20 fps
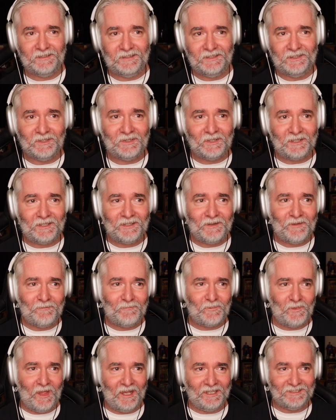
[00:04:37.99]
not
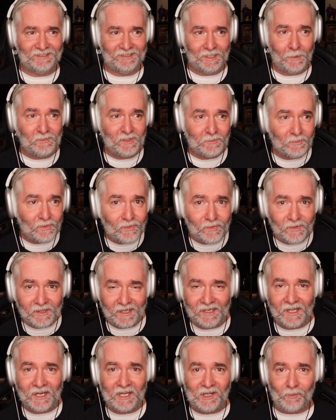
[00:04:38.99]
acceptable
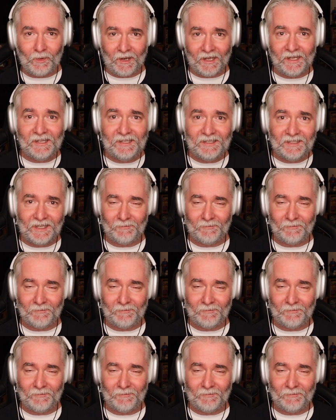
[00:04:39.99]
in any way.